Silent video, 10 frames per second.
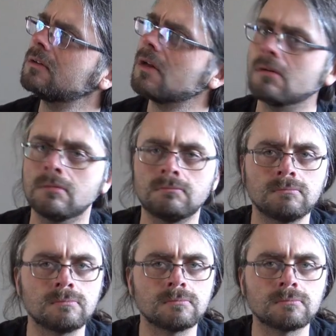Oh.
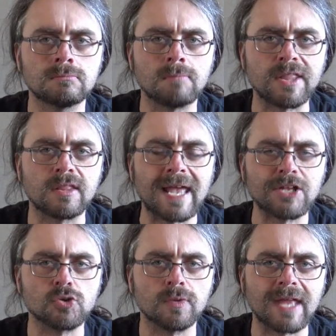My
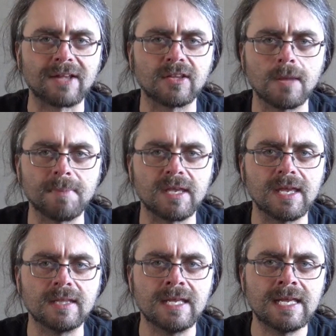statue is acting up
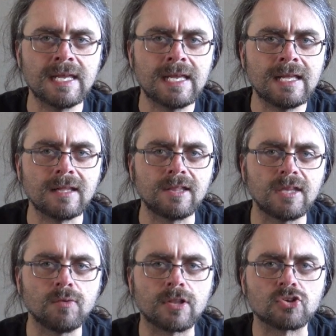again. Let's
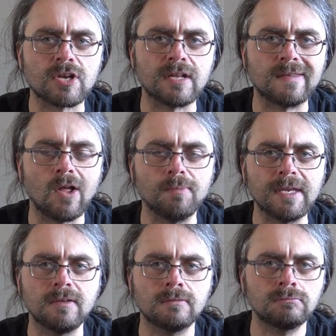see what it's trying to tell
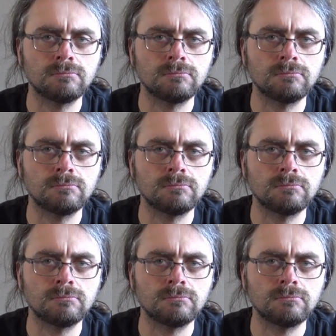me.